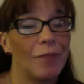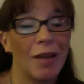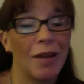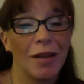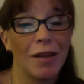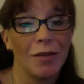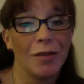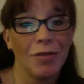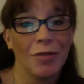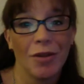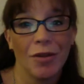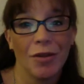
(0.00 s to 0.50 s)

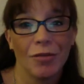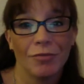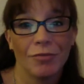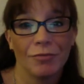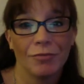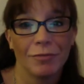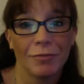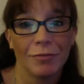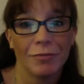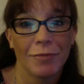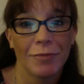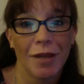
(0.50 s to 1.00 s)
don't
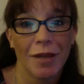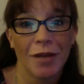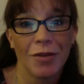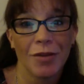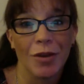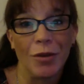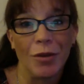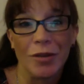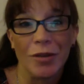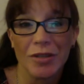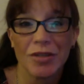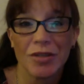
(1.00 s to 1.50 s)

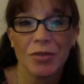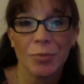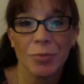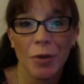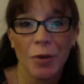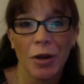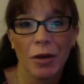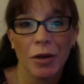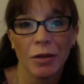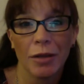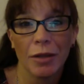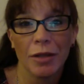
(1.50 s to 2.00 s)
know, it's super
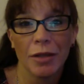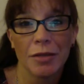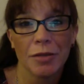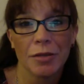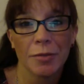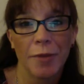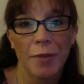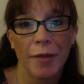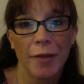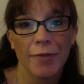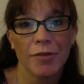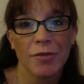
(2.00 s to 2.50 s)
early,
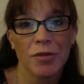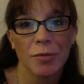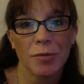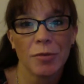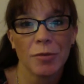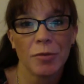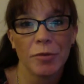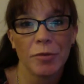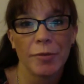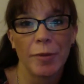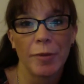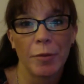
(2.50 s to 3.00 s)
so I'm having
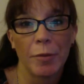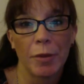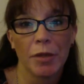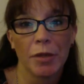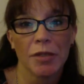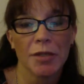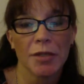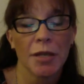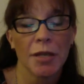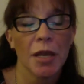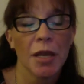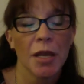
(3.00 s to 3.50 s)
trouble with my
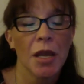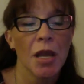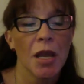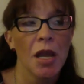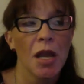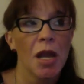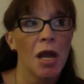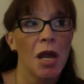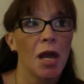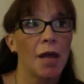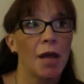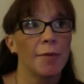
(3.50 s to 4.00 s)
words.
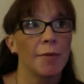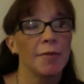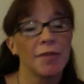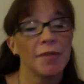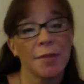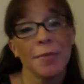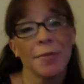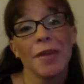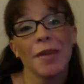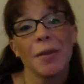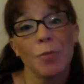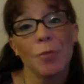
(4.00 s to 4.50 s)

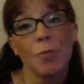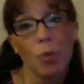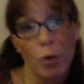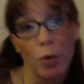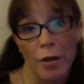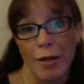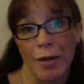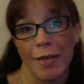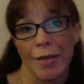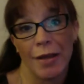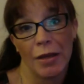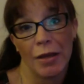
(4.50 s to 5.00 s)
Something
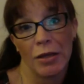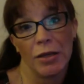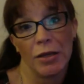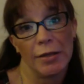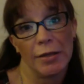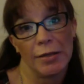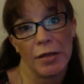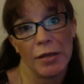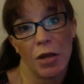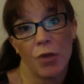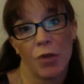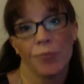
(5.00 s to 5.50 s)
important that you need
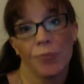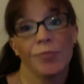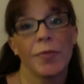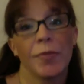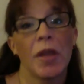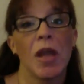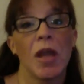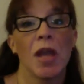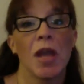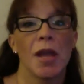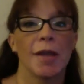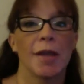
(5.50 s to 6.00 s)
to know
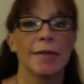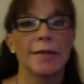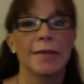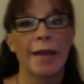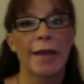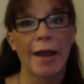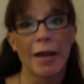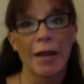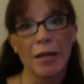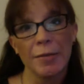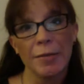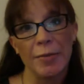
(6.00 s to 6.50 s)
is
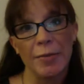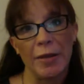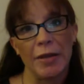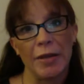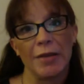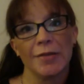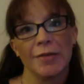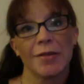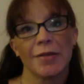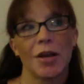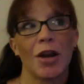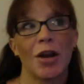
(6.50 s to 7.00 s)

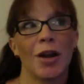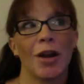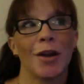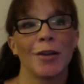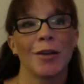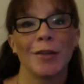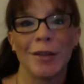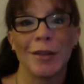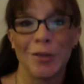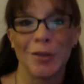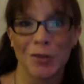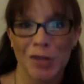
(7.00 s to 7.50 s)
IEPs are
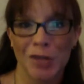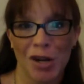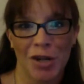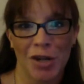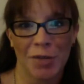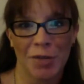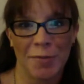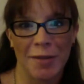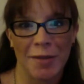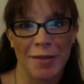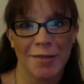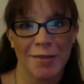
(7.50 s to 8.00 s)
legal
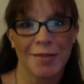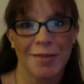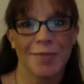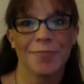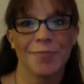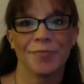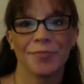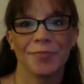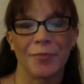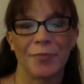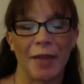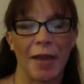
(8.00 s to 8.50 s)
documents,
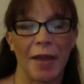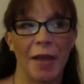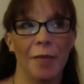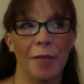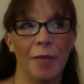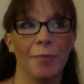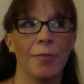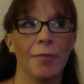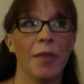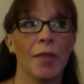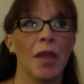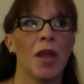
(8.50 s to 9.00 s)

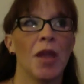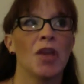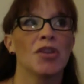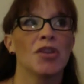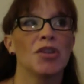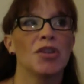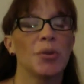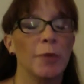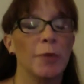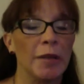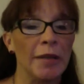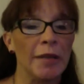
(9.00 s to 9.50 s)
okay?
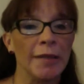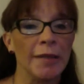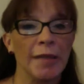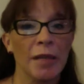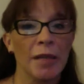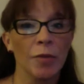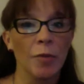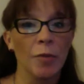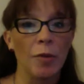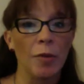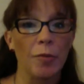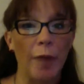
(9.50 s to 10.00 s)
So
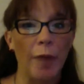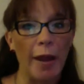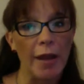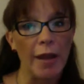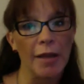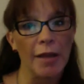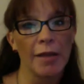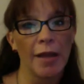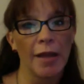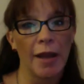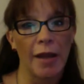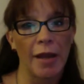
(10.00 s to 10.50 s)
anything we write
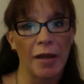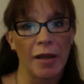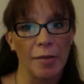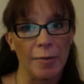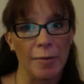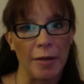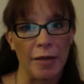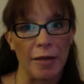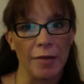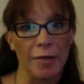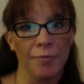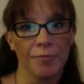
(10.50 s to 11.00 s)
in the
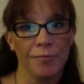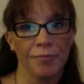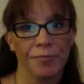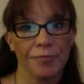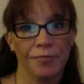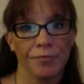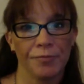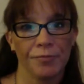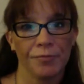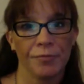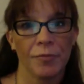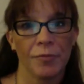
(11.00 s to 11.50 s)
IEP,
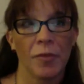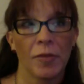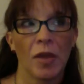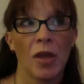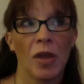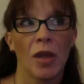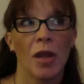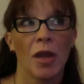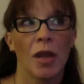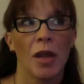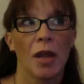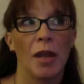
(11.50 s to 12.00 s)

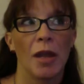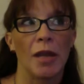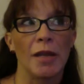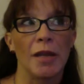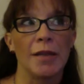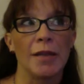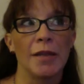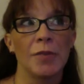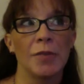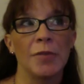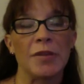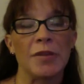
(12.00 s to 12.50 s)

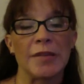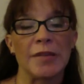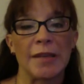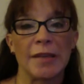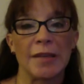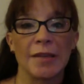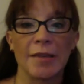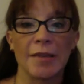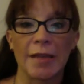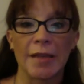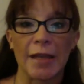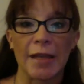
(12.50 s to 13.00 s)
anything we say
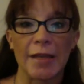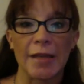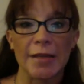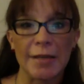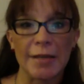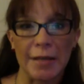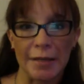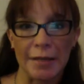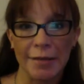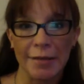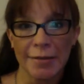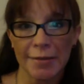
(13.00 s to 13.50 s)
that the kid
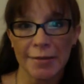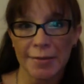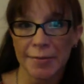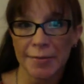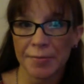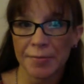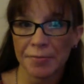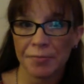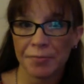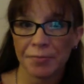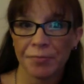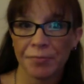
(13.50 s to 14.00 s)
needs,
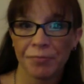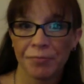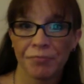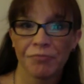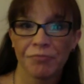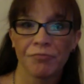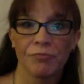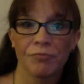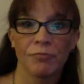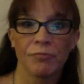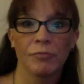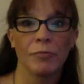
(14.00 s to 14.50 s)

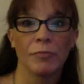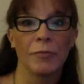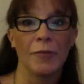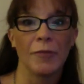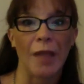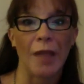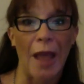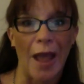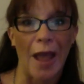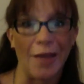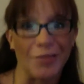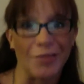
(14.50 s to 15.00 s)

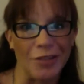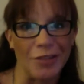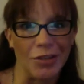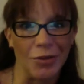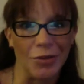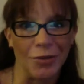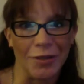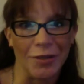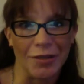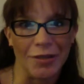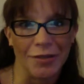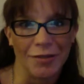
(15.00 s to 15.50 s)
you have to do
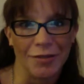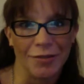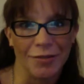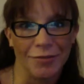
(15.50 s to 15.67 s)
it.